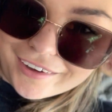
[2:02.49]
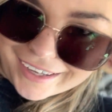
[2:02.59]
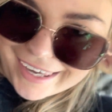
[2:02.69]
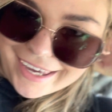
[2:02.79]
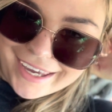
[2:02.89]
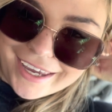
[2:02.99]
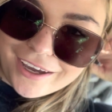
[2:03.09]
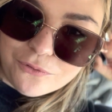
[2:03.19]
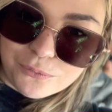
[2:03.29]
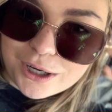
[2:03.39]

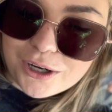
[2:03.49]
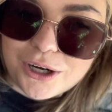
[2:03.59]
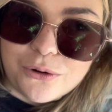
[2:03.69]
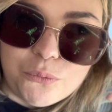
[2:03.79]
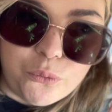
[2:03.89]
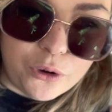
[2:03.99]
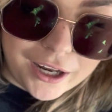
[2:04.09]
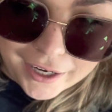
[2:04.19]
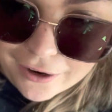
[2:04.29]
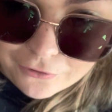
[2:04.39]
Okay, we're
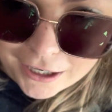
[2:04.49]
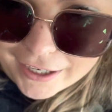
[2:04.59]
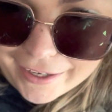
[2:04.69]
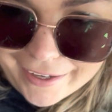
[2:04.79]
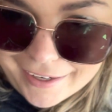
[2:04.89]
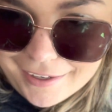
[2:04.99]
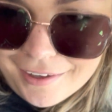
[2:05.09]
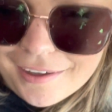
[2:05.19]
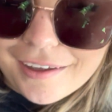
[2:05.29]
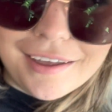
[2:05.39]
one hour in
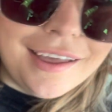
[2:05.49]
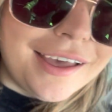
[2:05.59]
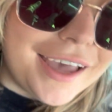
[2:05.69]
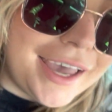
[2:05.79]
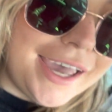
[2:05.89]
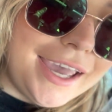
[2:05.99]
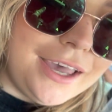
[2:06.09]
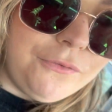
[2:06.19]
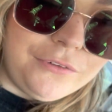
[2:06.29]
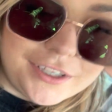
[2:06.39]

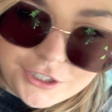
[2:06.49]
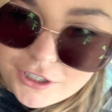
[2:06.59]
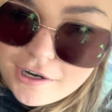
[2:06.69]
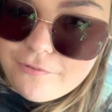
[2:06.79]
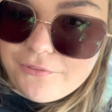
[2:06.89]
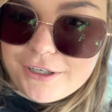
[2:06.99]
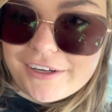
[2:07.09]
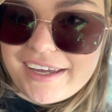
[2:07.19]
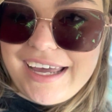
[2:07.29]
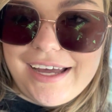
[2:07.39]
and we stopped for
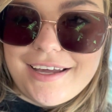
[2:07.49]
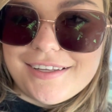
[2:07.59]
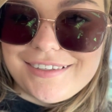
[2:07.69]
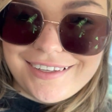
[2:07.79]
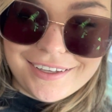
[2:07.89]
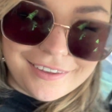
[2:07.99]
gas,